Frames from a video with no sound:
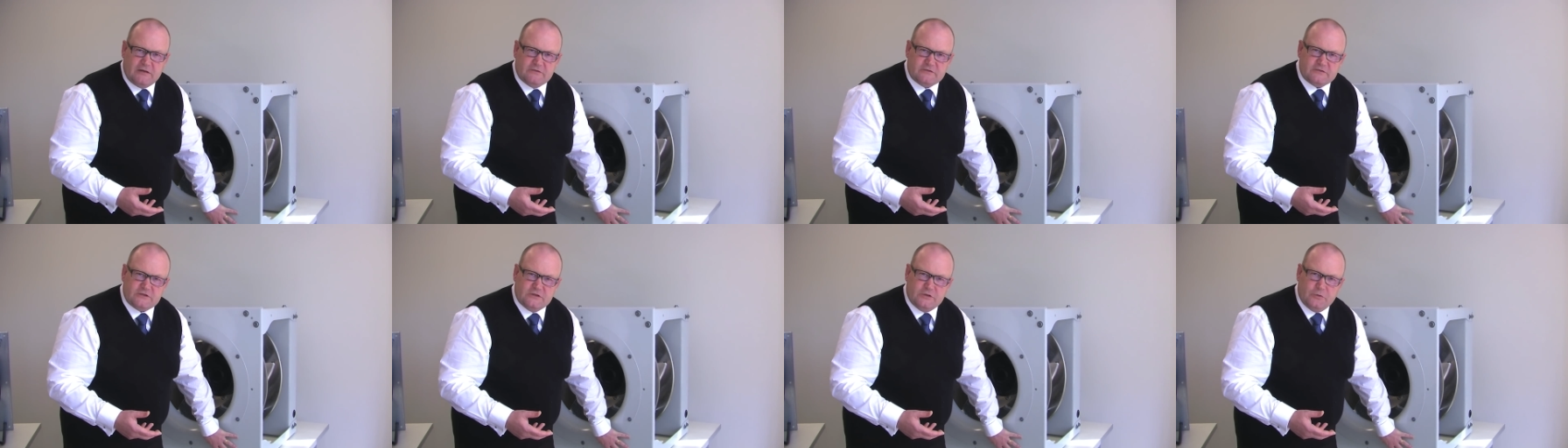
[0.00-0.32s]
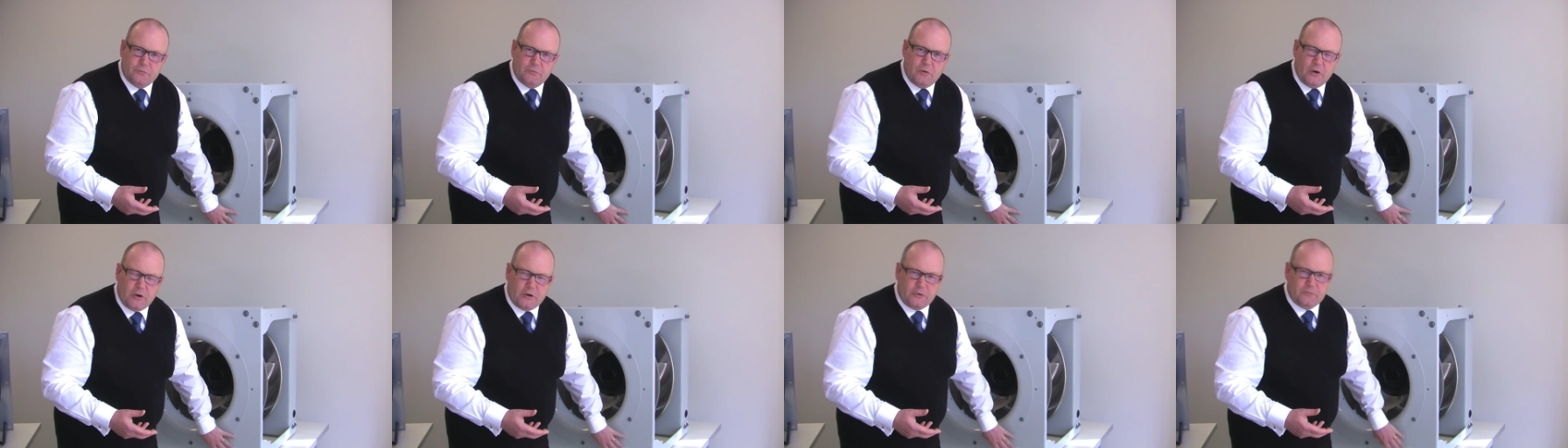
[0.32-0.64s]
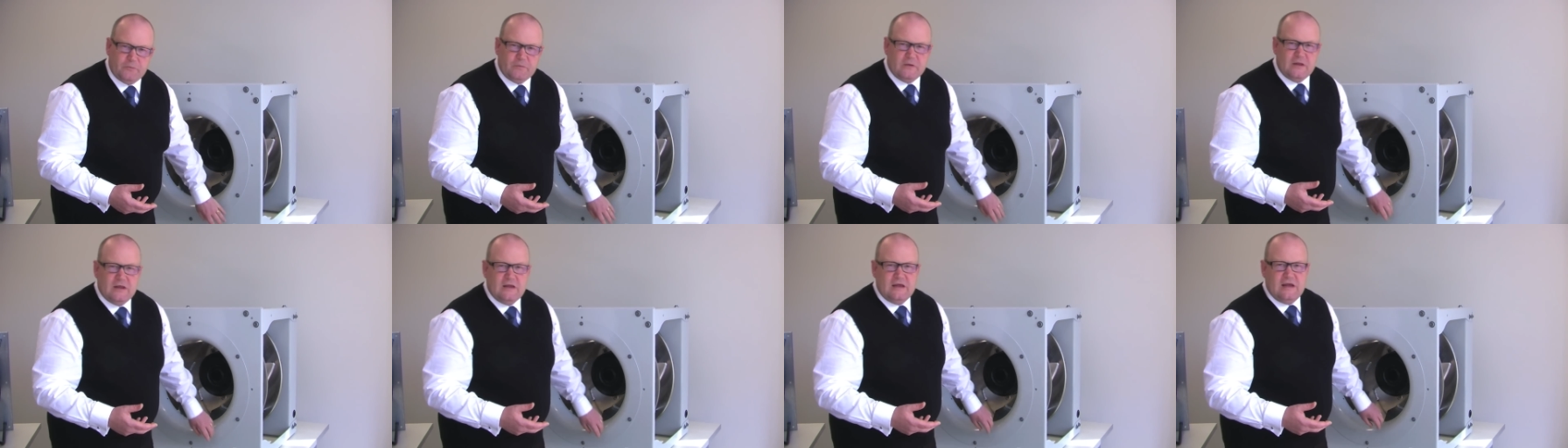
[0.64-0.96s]
mounts at the
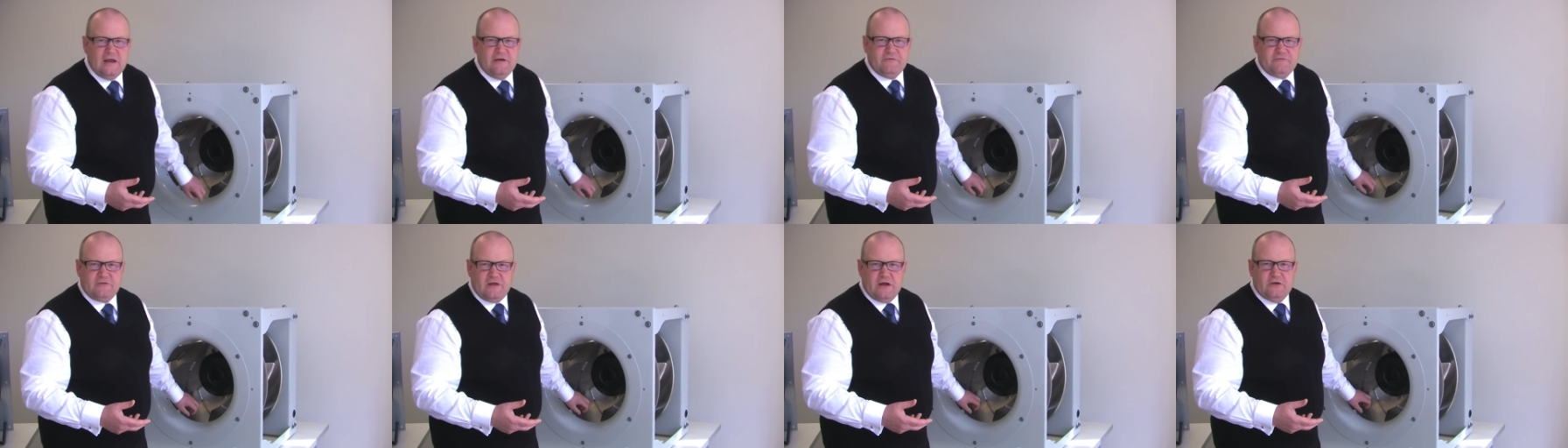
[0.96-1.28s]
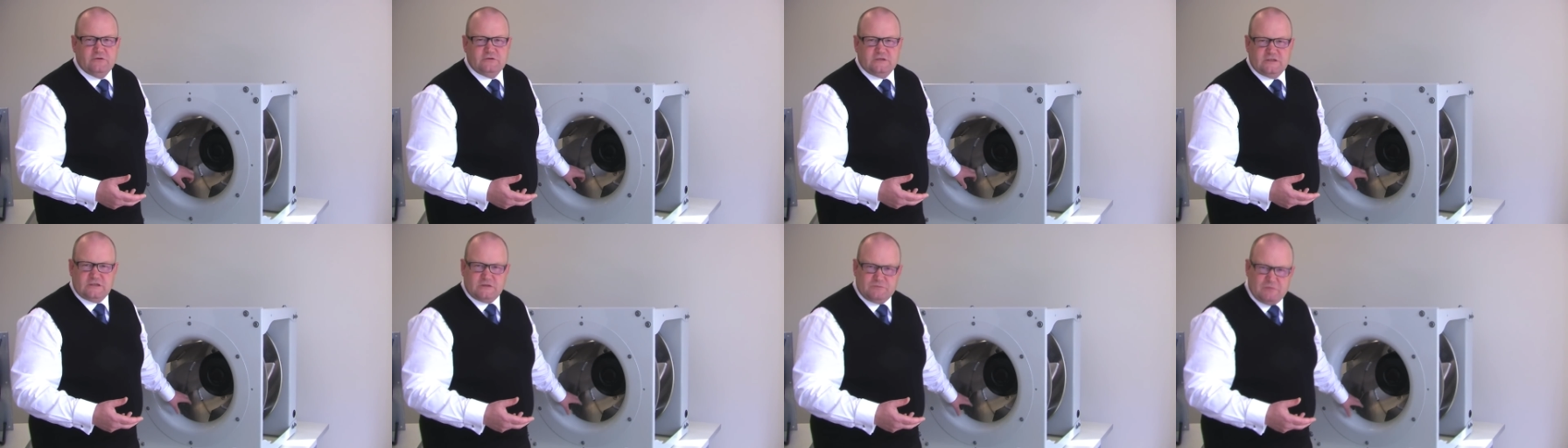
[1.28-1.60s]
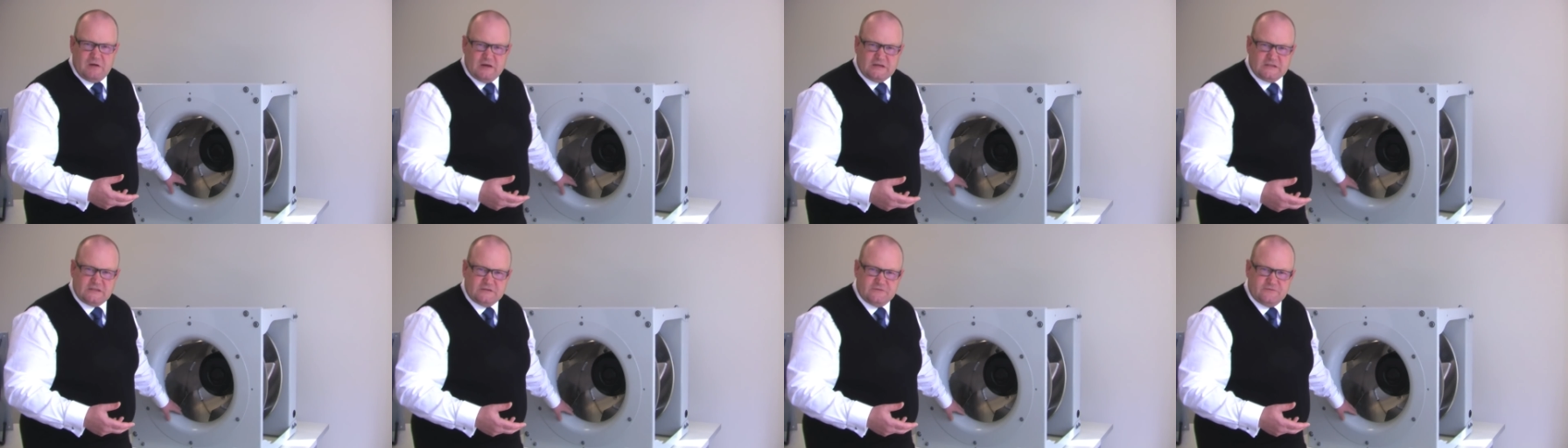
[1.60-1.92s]
bottom if those are
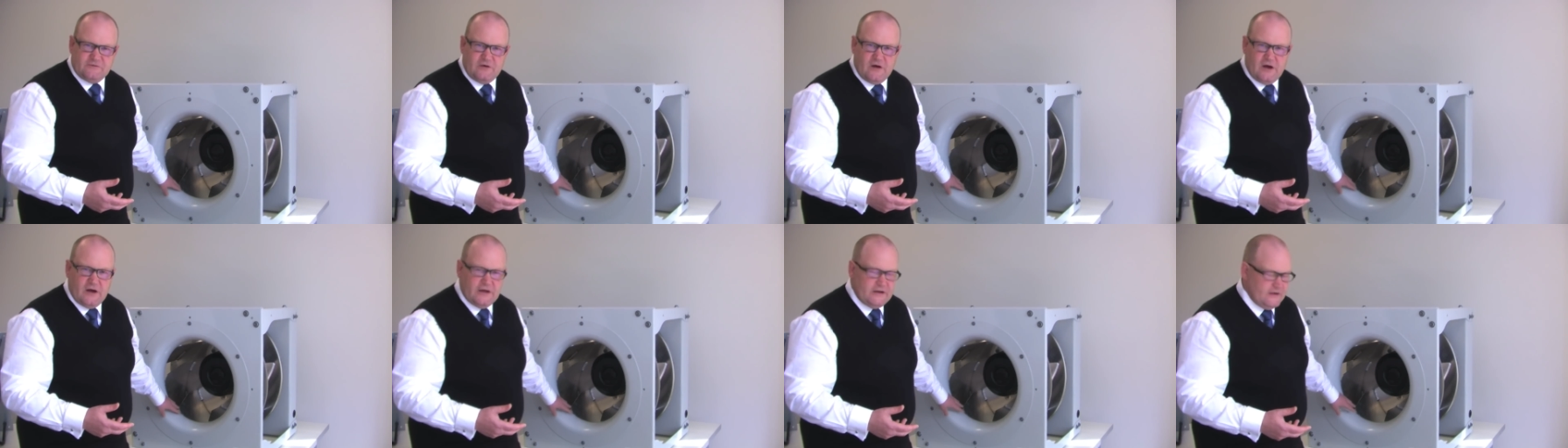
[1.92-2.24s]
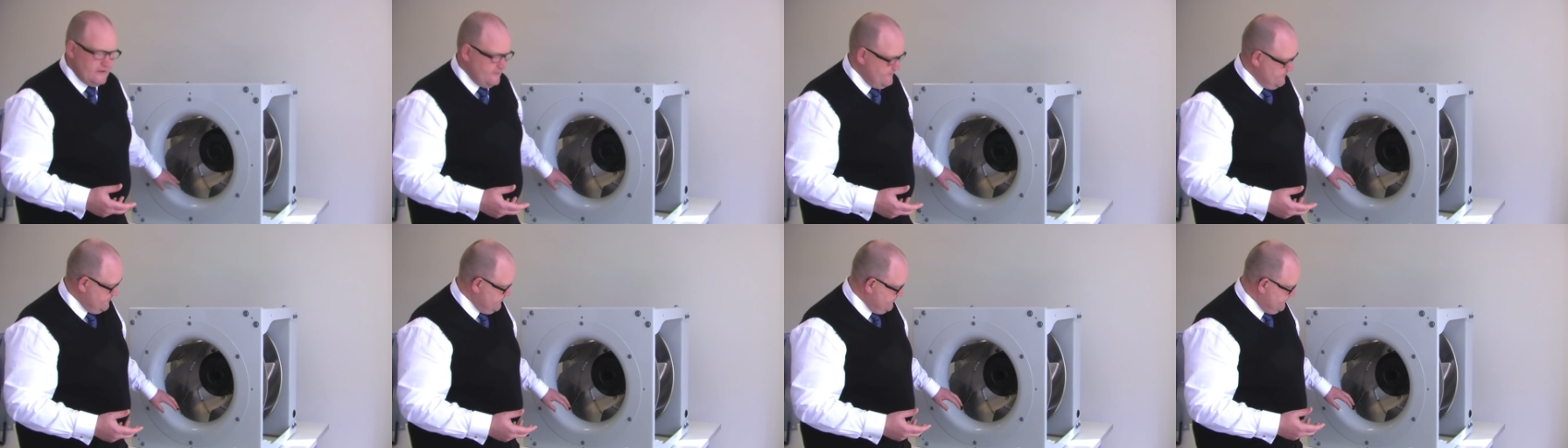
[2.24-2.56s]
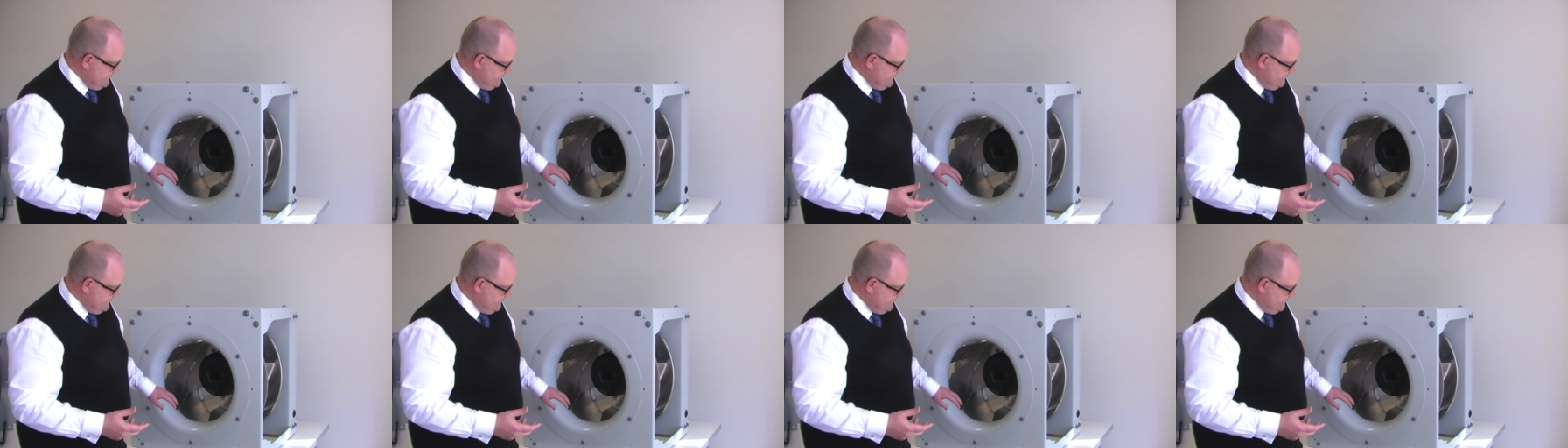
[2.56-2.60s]
specified.